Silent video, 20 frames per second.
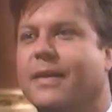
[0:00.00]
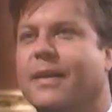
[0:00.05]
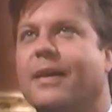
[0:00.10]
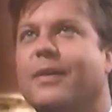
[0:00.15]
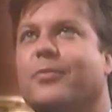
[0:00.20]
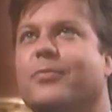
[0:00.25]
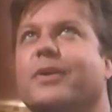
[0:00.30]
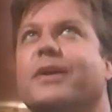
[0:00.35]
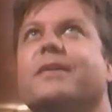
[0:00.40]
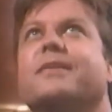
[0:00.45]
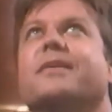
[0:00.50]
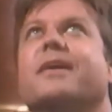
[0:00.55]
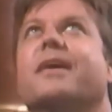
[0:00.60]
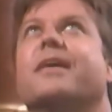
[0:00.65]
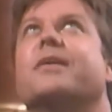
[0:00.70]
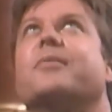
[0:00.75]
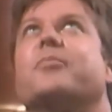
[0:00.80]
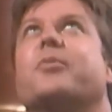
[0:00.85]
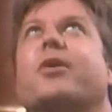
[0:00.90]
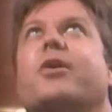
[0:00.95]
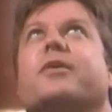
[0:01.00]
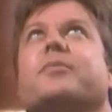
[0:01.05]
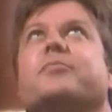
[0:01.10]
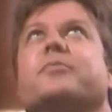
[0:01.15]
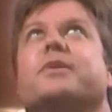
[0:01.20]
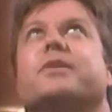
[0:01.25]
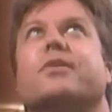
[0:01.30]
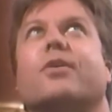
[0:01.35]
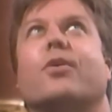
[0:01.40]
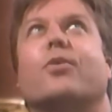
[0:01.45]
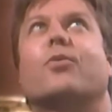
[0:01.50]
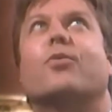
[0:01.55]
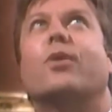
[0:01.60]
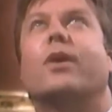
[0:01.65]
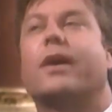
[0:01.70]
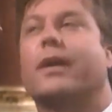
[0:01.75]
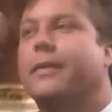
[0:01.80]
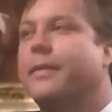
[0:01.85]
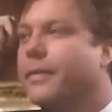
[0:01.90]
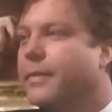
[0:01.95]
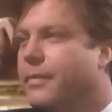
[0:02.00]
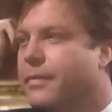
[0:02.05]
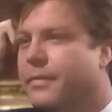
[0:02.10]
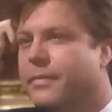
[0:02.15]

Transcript: Can I rent an apartment or what?